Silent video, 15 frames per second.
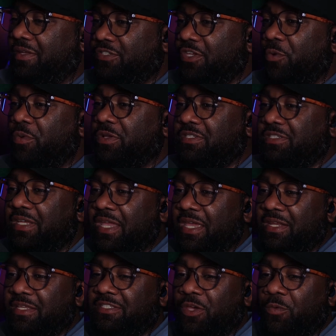Someone
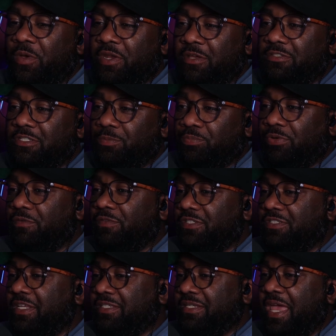saying that someone else's
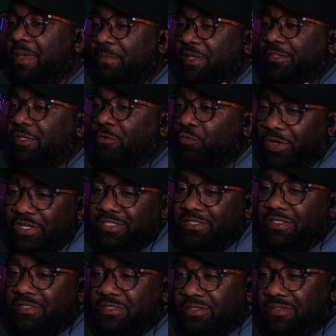privilege does not make them
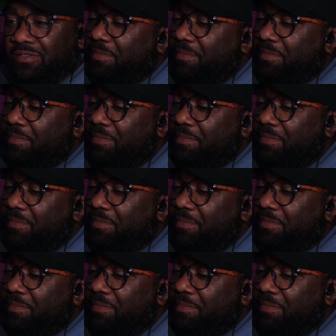racist.